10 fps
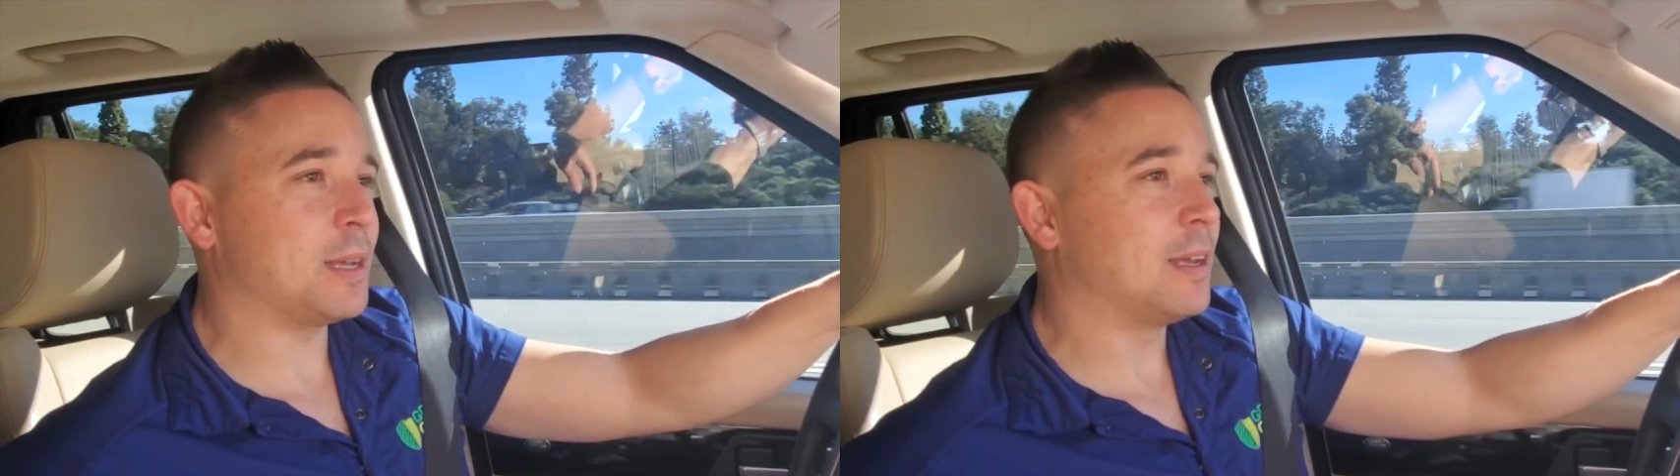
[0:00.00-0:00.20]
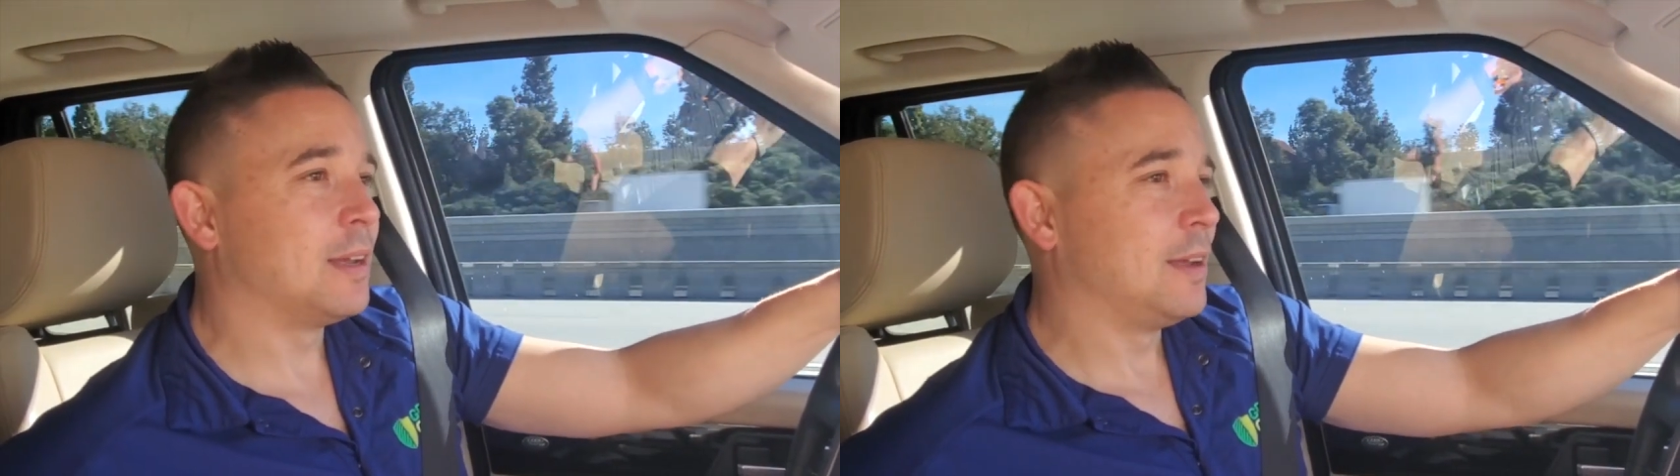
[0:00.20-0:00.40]

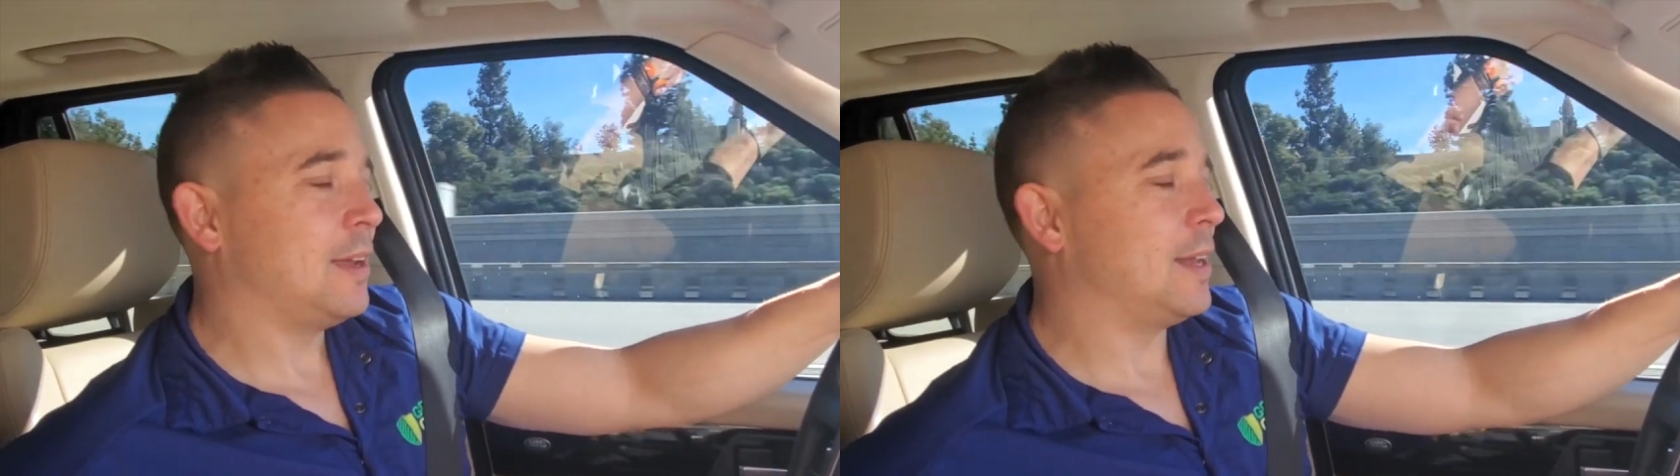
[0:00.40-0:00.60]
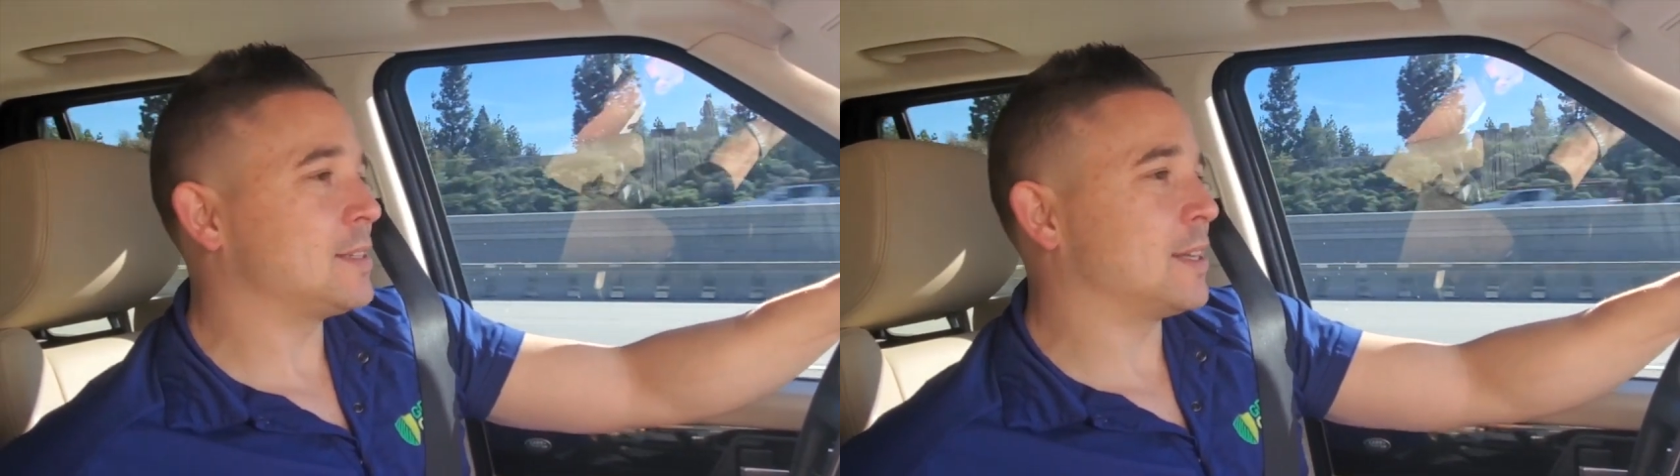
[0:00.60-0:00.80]

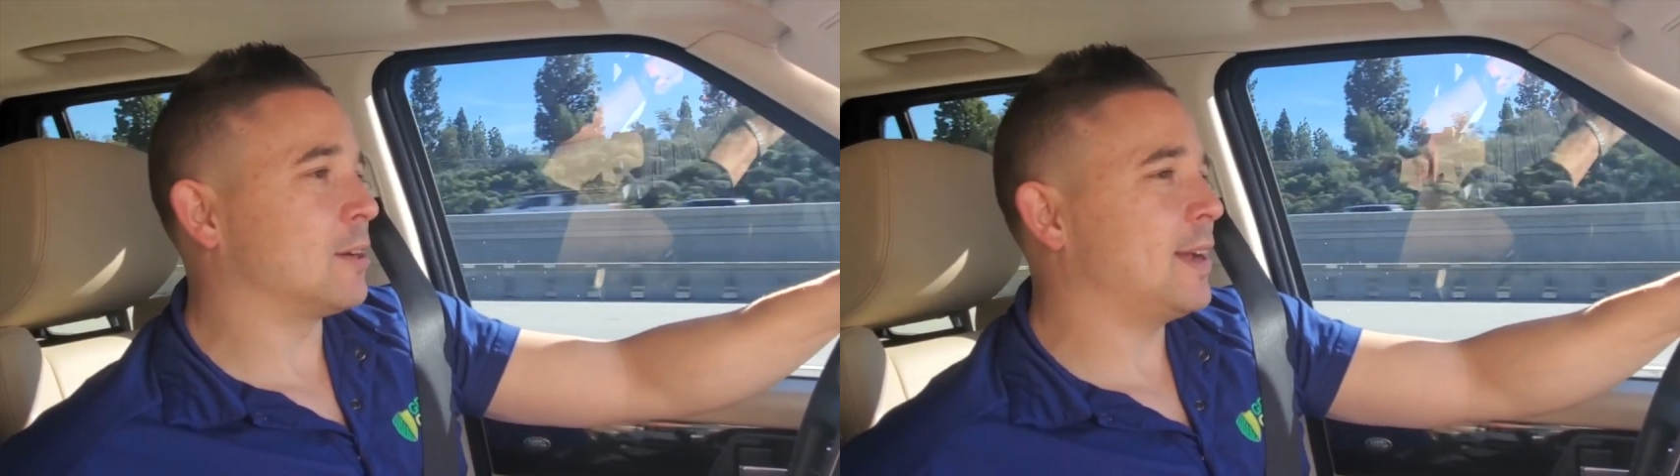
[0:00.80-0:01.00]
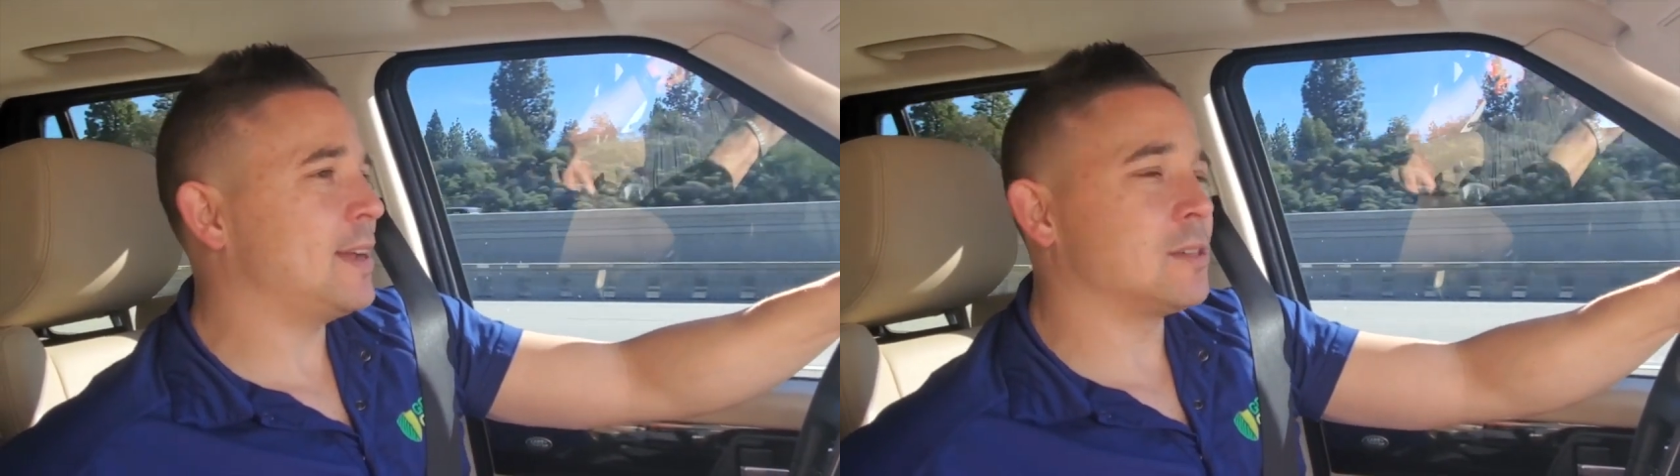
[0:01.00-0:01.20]
And it's like,
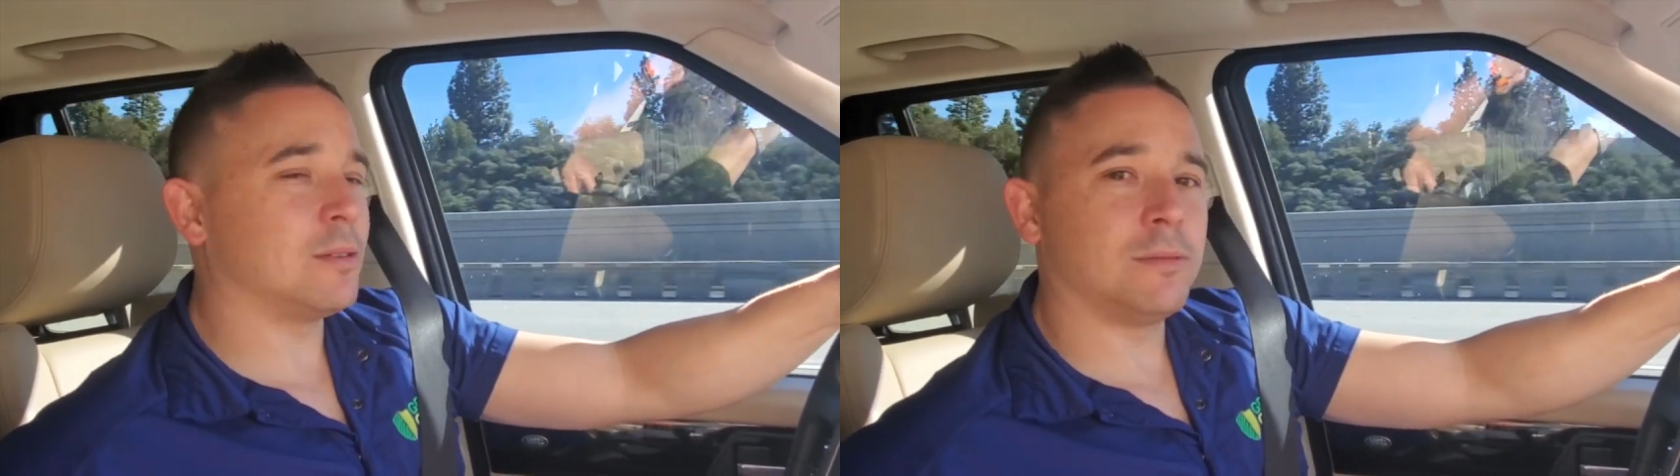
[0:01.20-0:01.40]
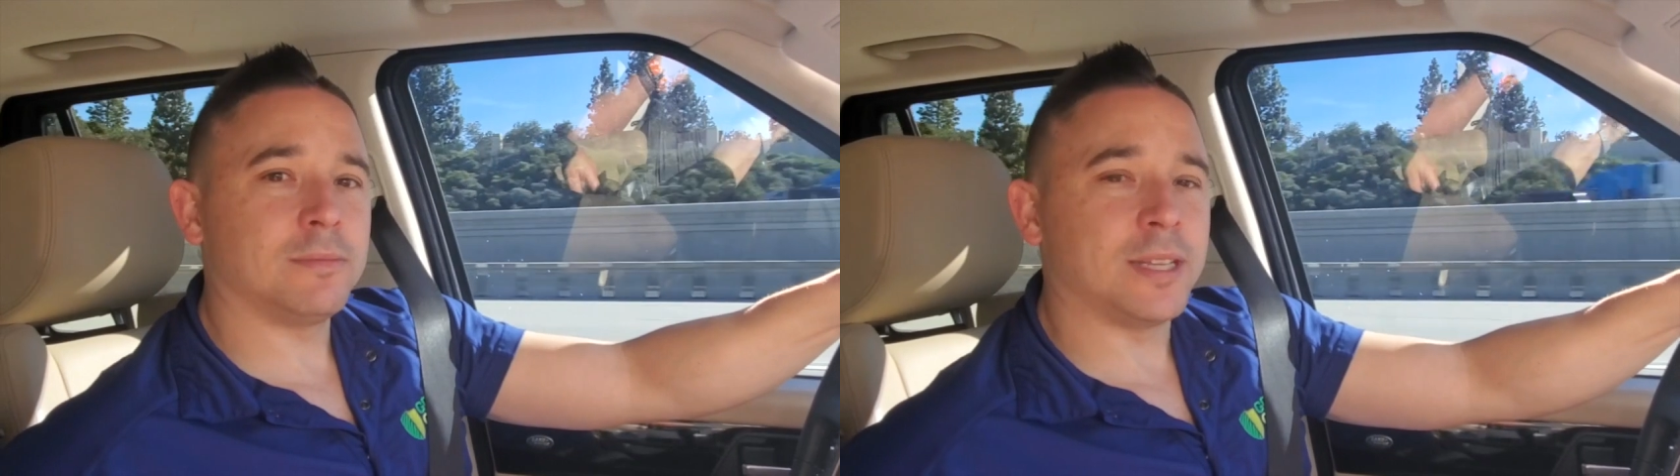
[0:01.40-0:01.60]
okay,
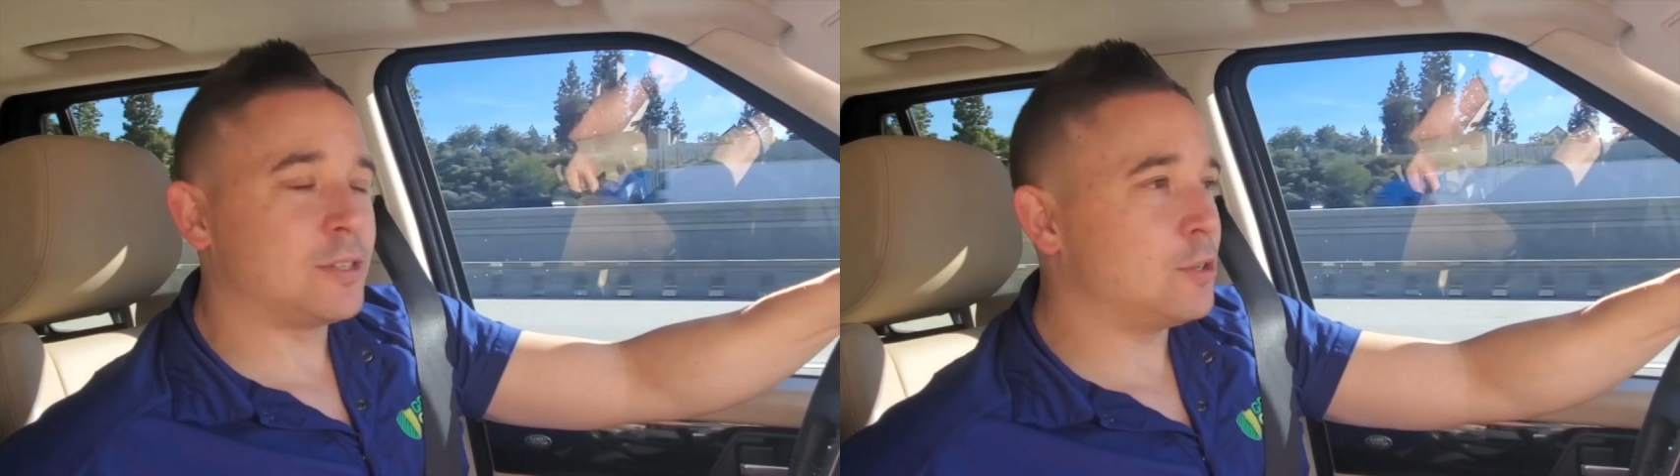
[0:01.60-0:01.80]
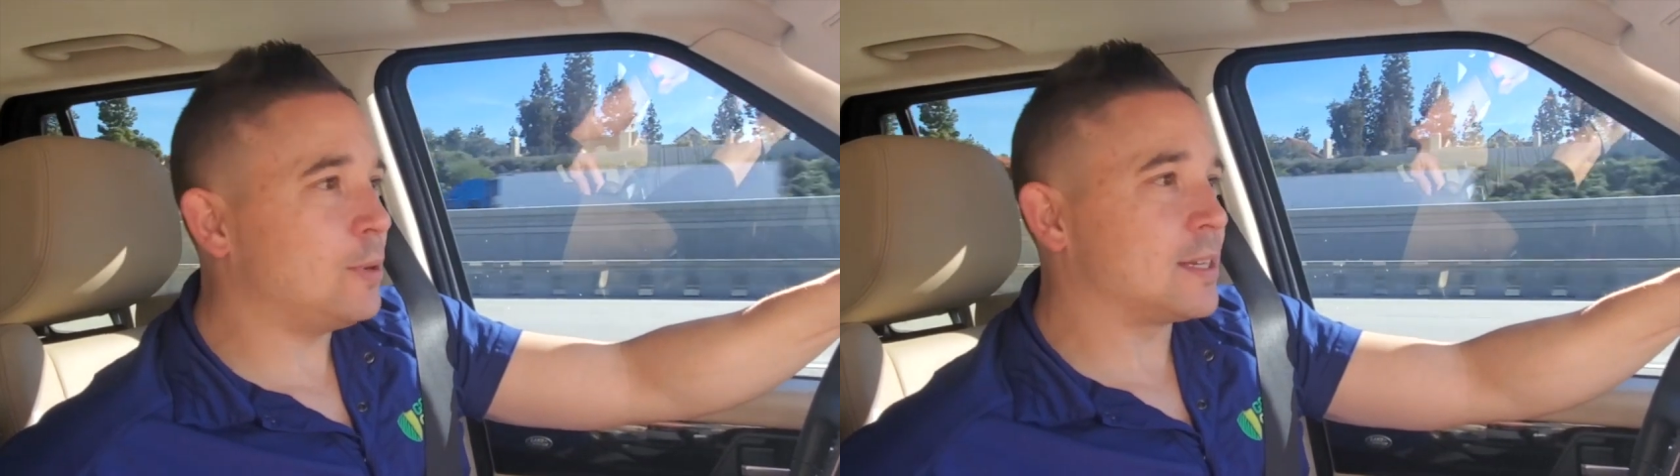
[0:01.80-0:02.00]
so
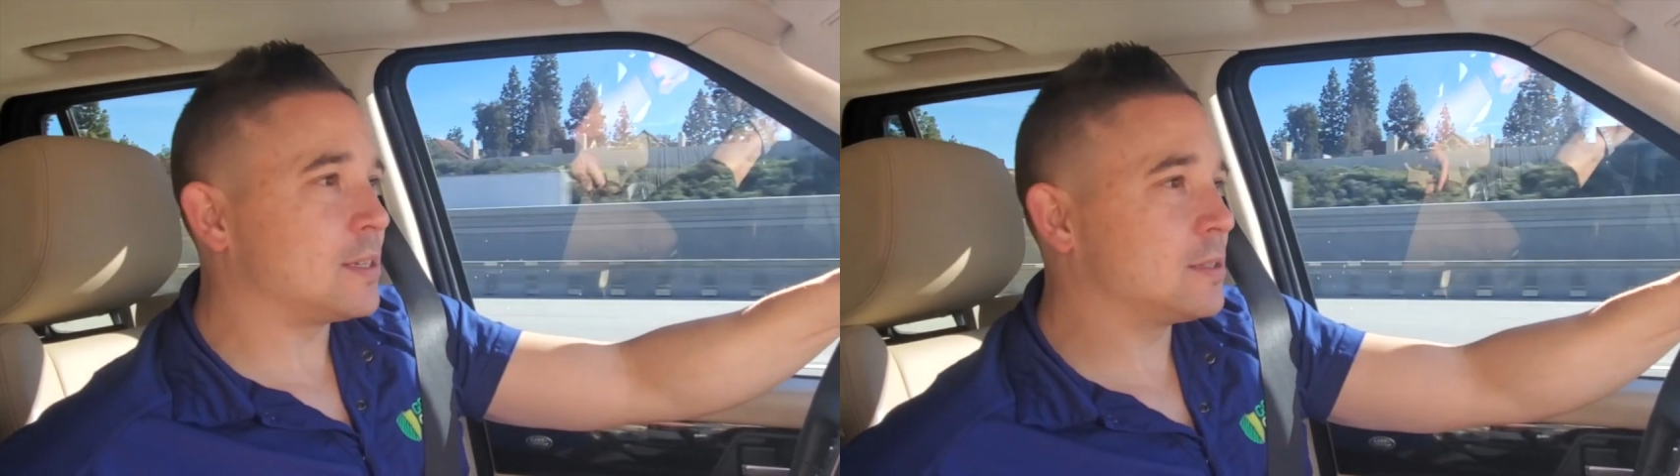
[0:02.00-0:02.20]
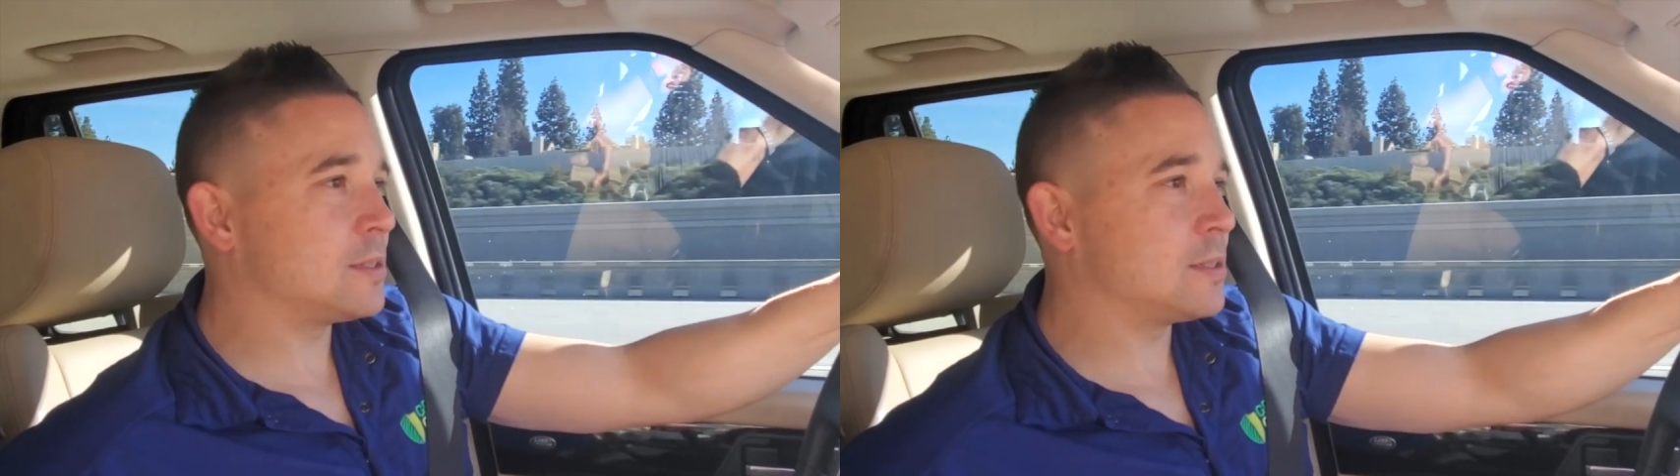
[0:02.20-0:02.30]
then do it.